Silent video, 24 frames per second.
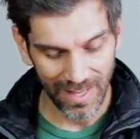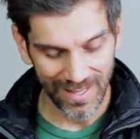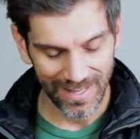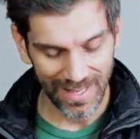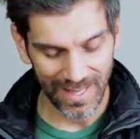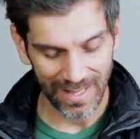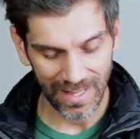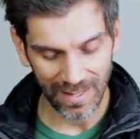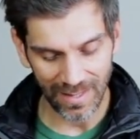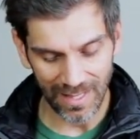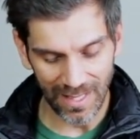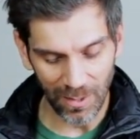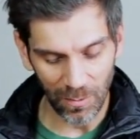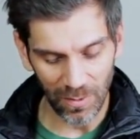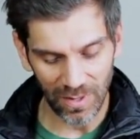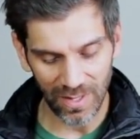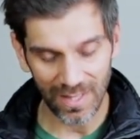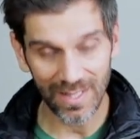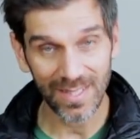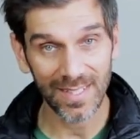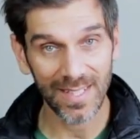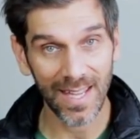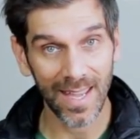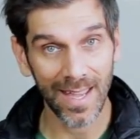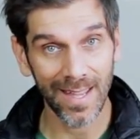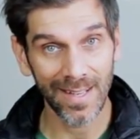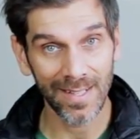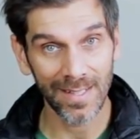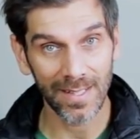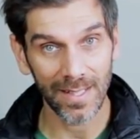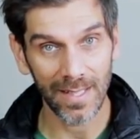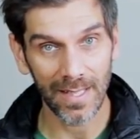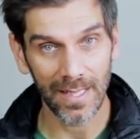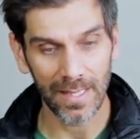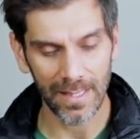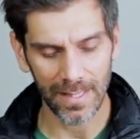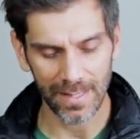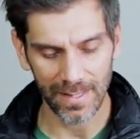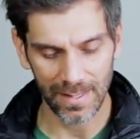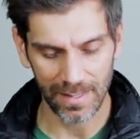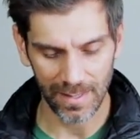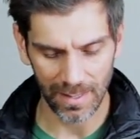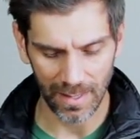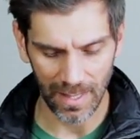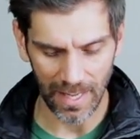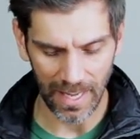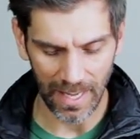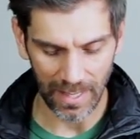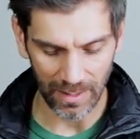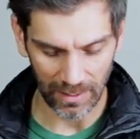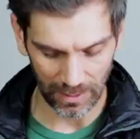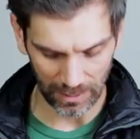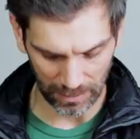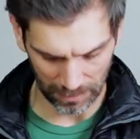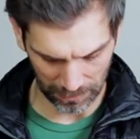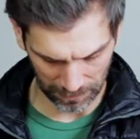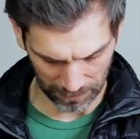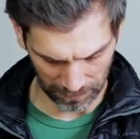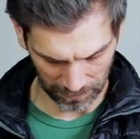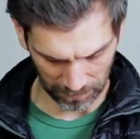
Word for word: Now the thing with this end is that,